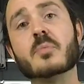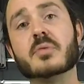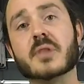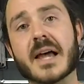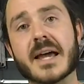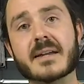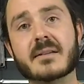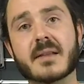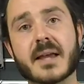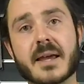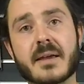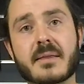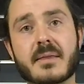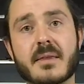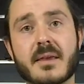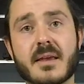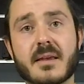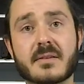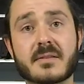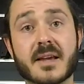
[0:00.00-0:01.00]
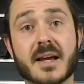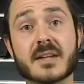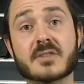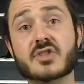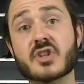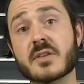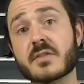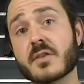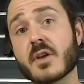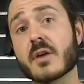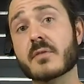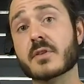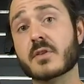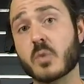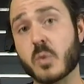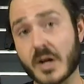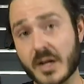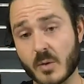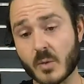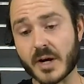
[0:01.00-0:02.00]
blade length is just over
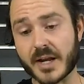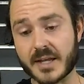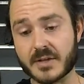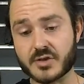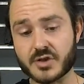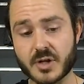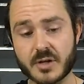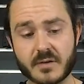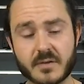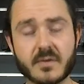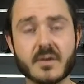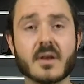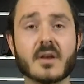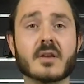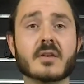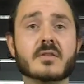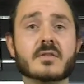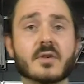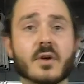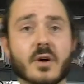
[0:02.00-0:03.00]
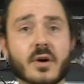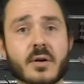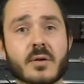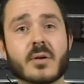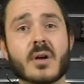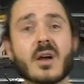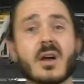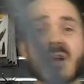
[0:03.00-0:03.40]
21 inches. So